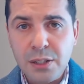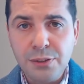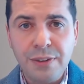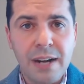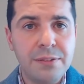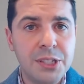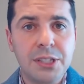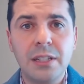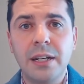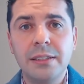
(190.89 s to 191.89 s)
to 5,
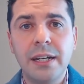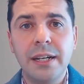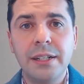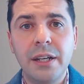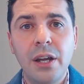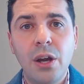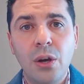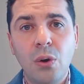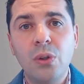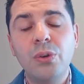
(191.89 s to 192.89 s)
6 o'clock at night,
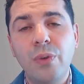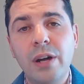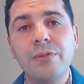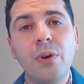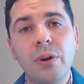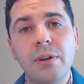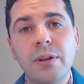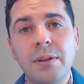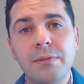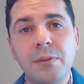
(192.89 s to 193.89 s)
calling around for,
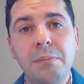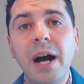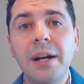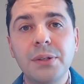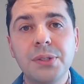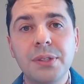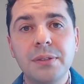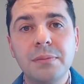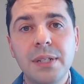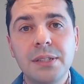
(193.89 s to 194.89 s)
uh, for buyers.
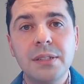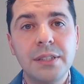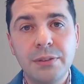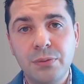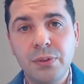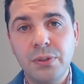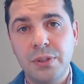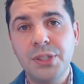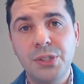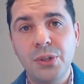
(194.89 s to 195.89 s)
Basically, if you're
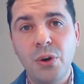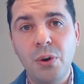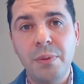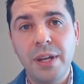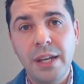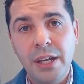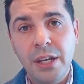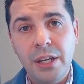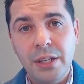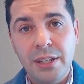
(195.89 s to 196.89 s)
listing your home,
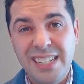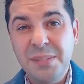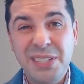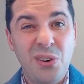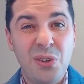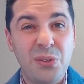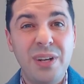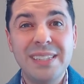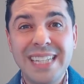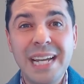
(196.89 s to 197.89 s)
you need to be calling
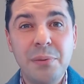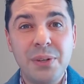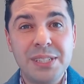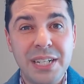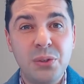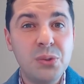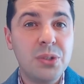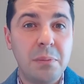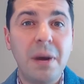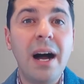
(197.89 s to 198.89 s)
around the neighborhood and saying who's
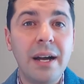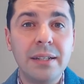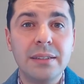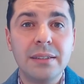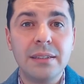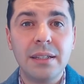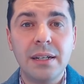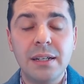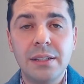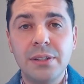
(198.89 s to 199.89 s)
going to buy
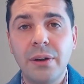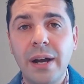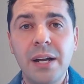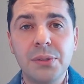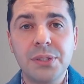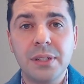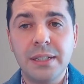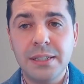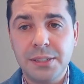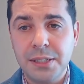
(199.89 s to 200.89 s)
uh, your house.
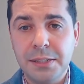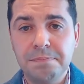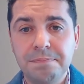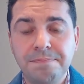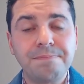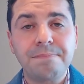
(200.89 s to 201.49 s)
It's um,